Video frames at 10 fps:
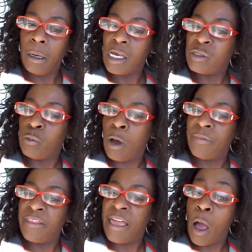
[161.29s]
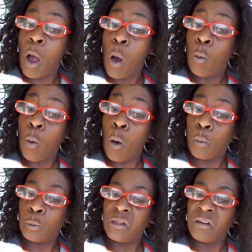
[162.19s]
It's one that they all
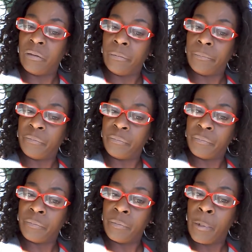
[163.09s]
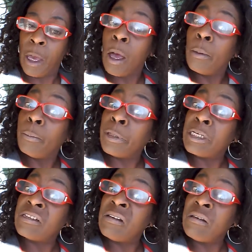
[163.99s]
want, but
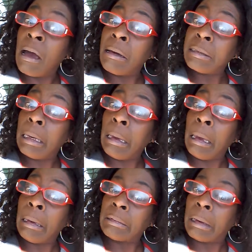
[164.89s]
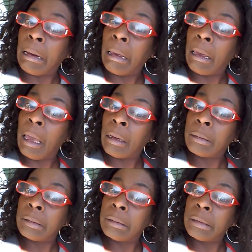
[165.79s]
it's not easily
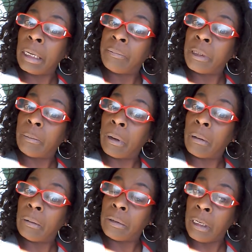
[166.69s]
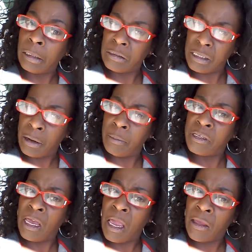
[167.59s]
acceptable. You understand what I'm
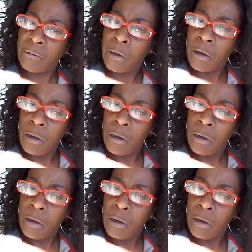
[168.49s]
saying?